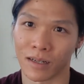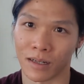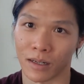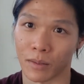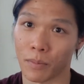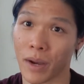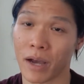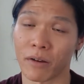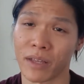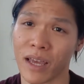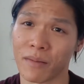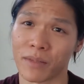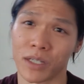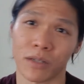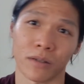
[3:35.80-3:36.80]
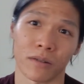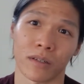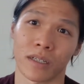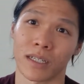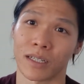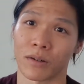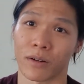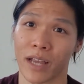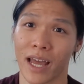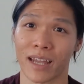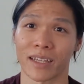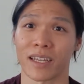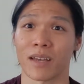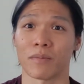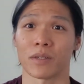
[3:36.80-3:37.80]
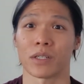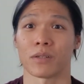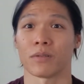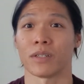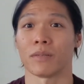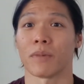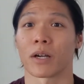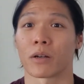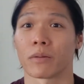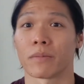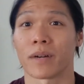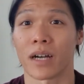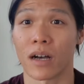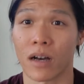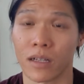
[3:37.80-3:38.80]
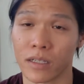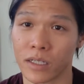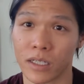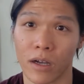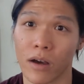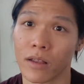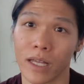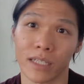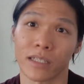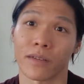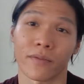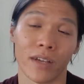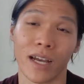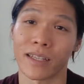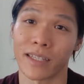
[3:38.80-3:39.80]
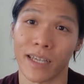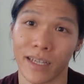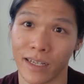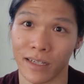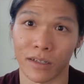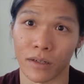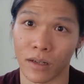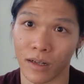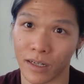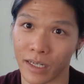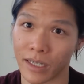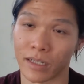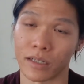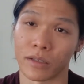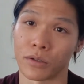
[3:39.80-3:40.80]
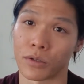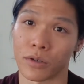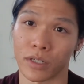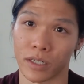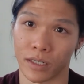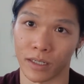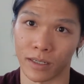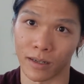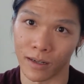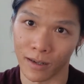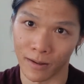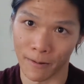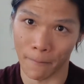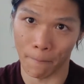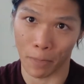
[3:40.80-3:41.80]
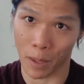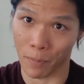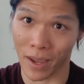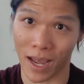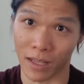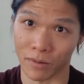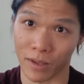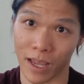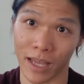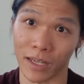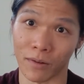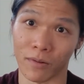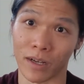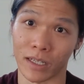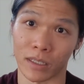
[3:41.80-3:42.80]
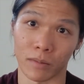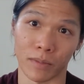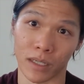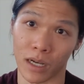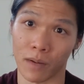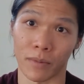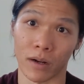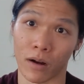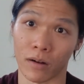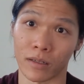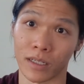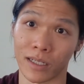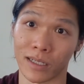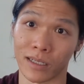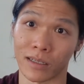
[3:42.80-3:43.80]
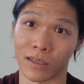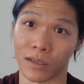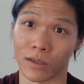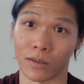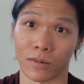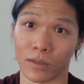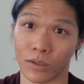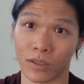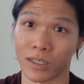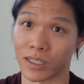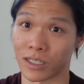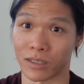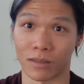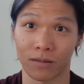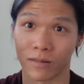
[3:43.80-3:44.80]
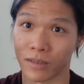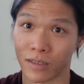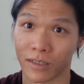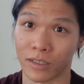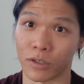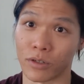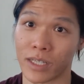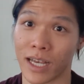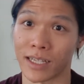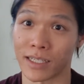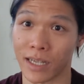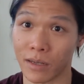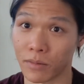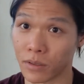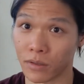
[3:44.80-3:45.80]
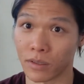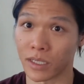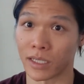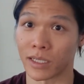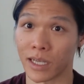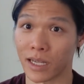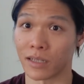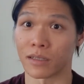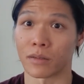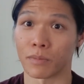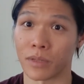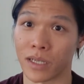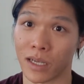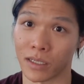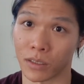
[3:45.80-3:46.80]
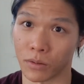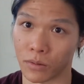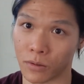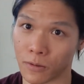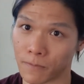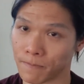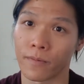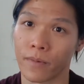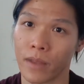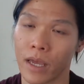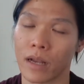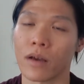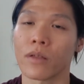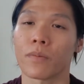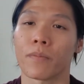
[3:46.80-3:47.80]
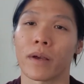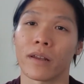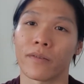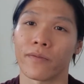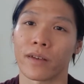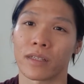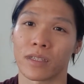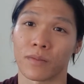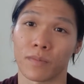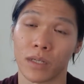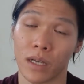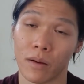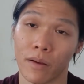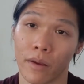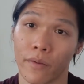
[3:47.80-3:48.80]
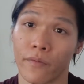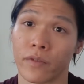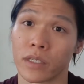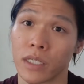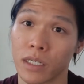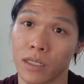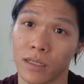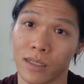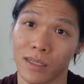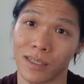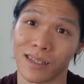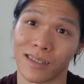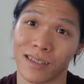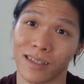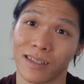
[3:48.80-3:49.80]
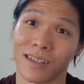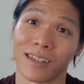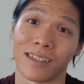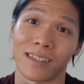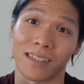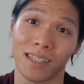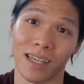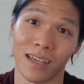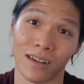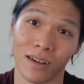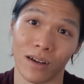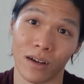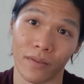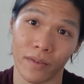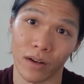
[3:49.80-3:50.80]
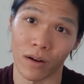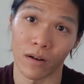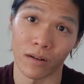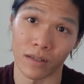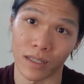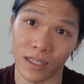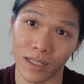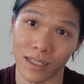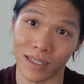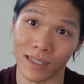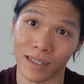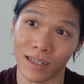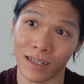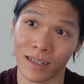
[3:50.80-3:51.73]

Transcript: uh, biochemistry, organic chemistry, microbiology, all that stuff you got to take in, in a nutrition path anyway to become an R D. So you can just use that same degree and get into P A school. And other benefits of becoming a physician assistant instead of an R D,